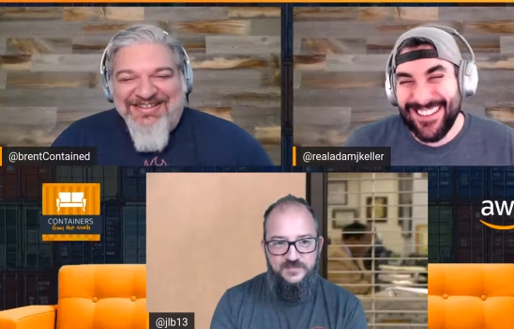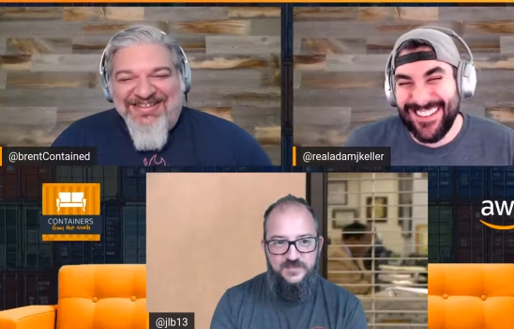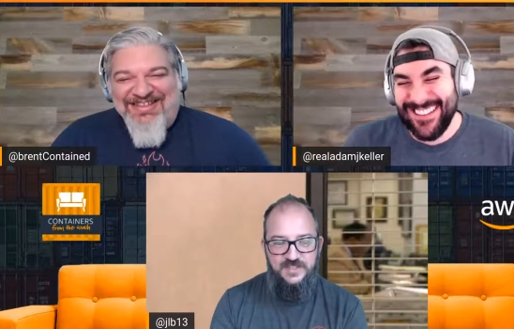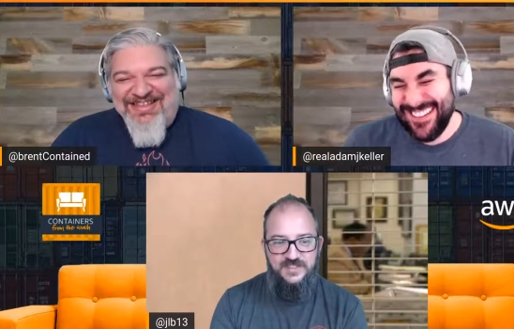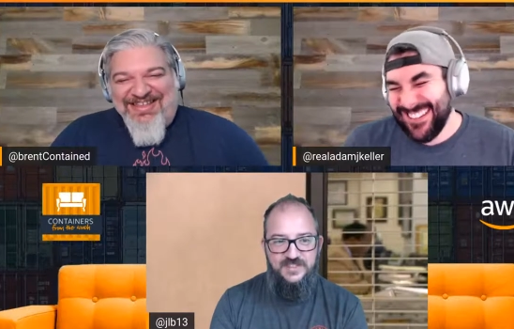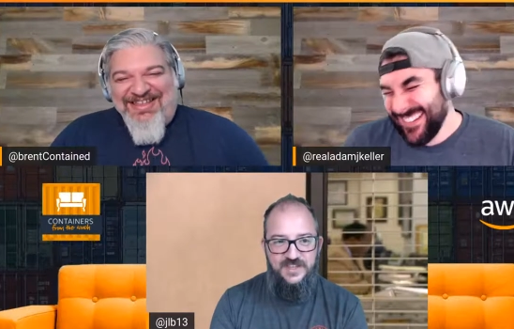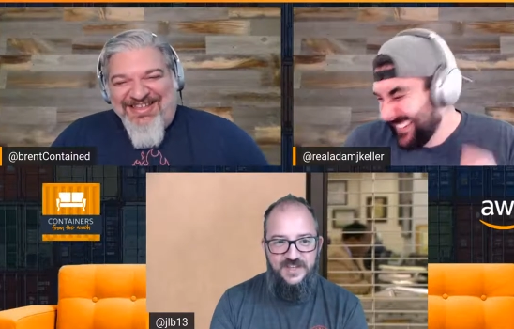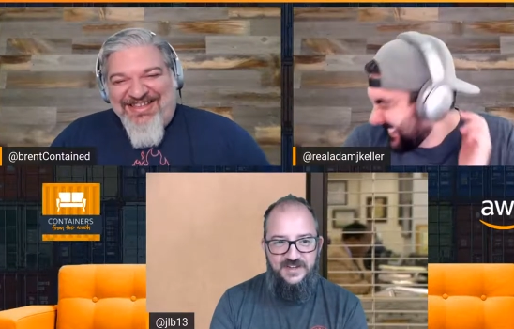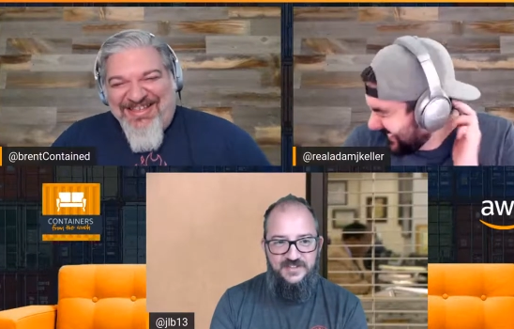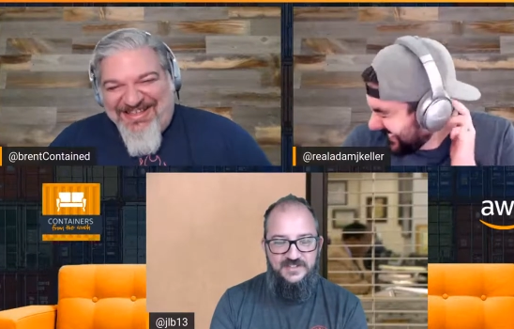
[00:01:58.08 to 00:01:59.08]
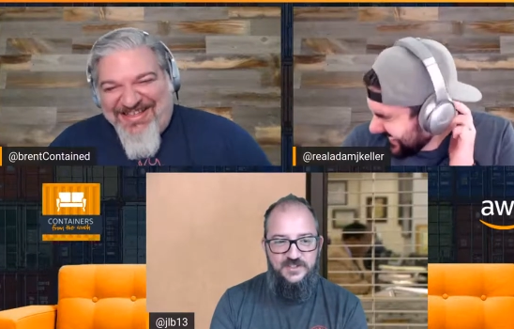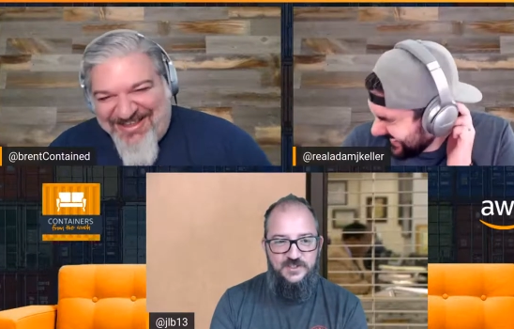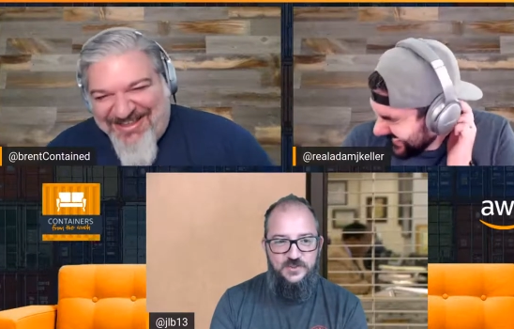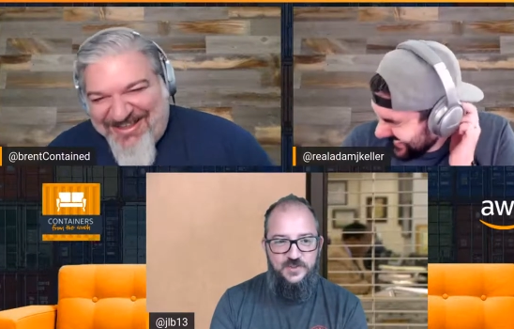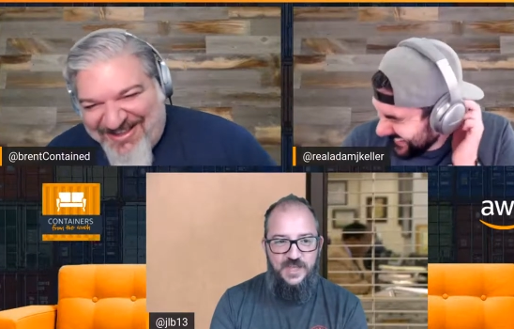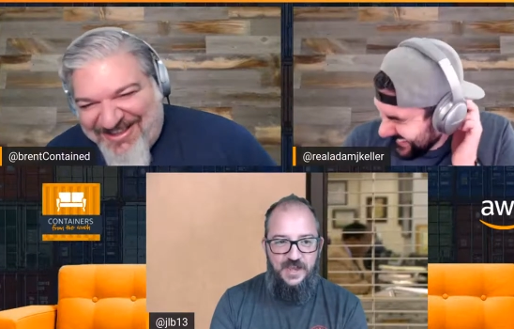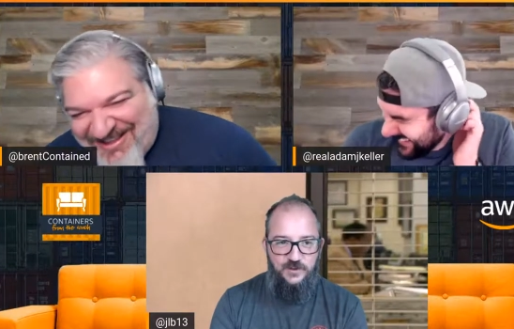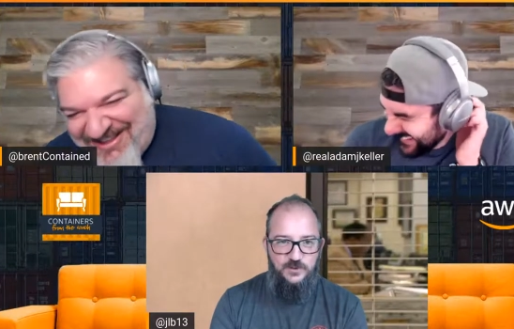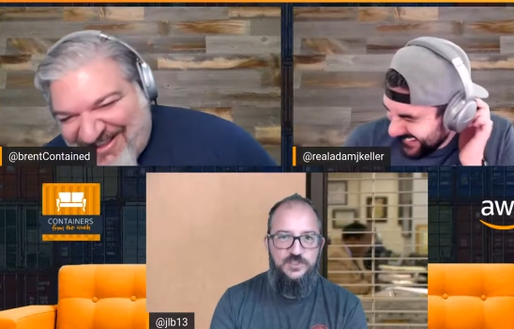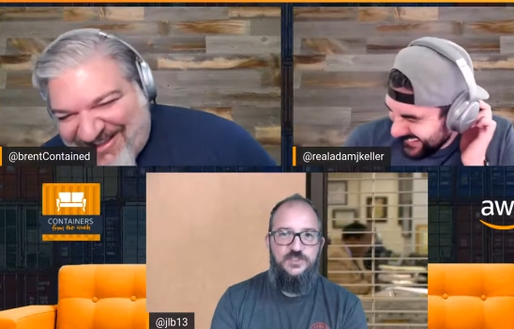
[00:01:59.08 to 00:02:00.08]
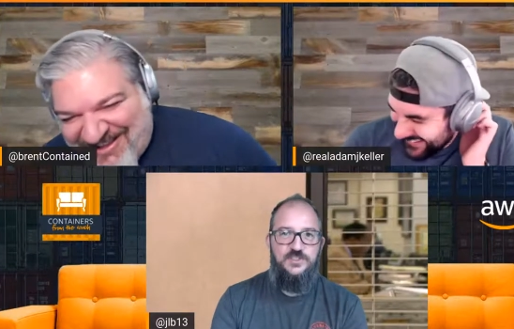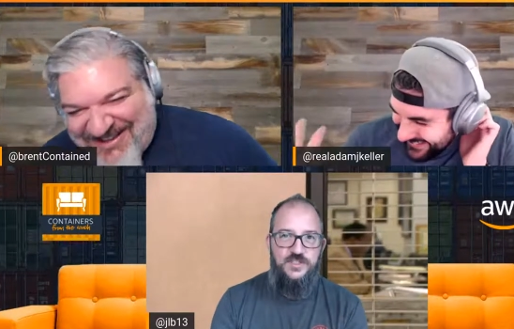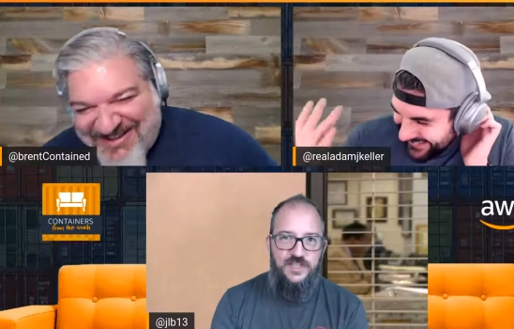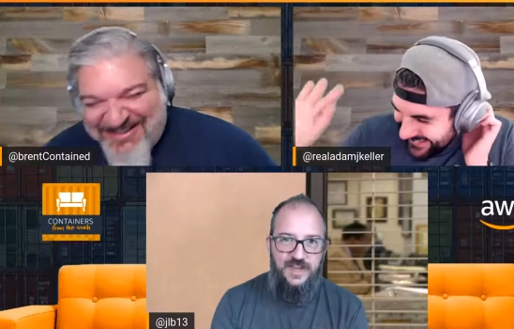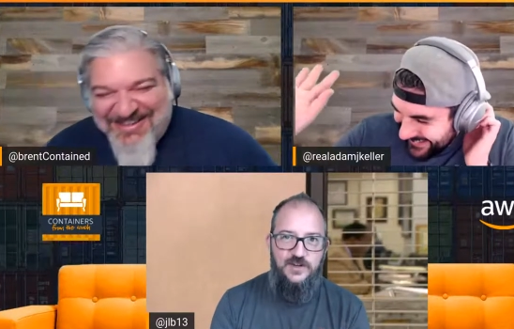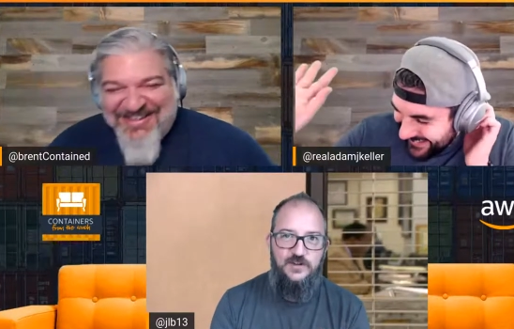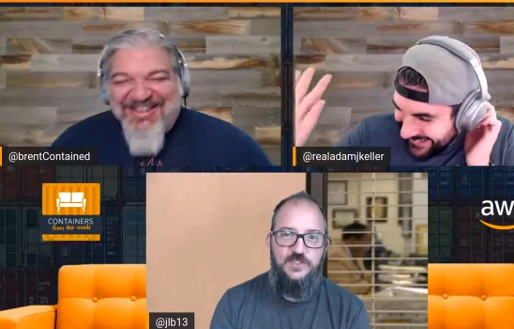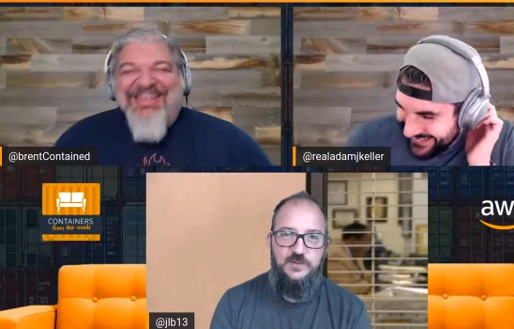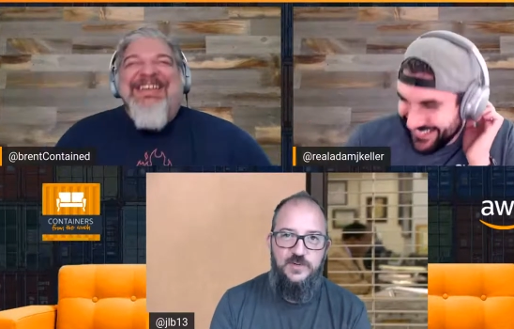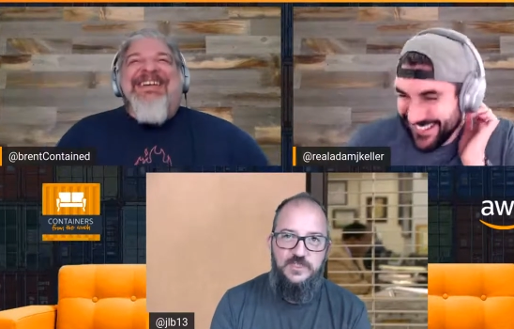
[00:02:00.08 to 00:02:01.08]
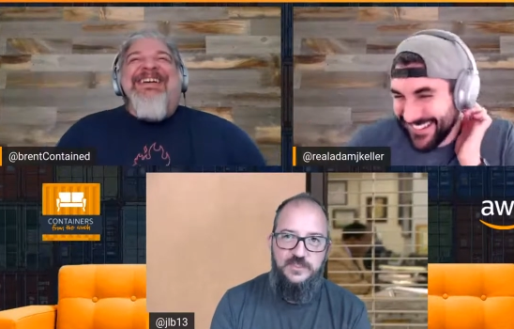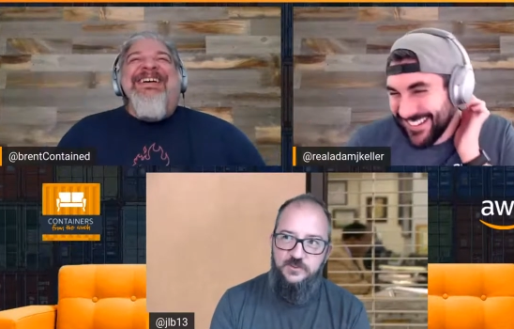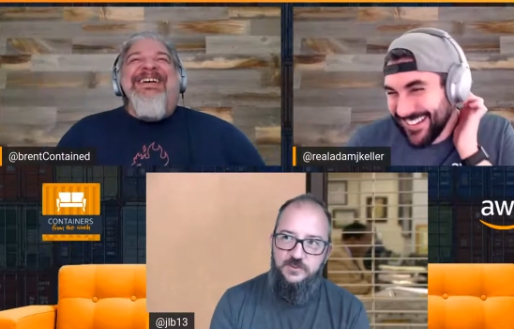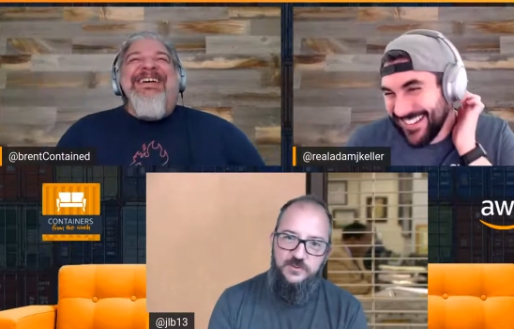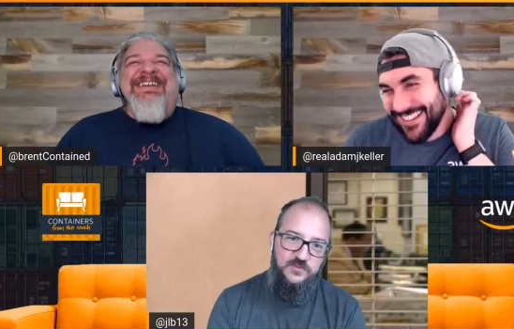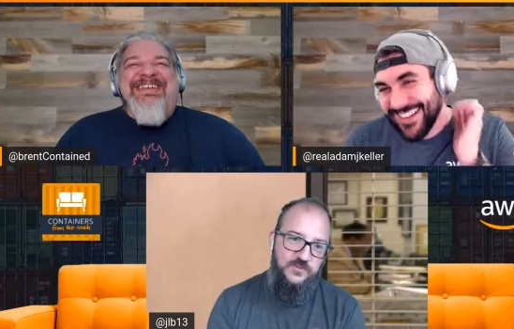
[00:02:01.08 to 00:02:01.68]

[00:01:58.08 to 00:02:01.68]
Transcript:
Speaker 1: it's, yeah, it starts with ouch, like ouch, I raise the roof.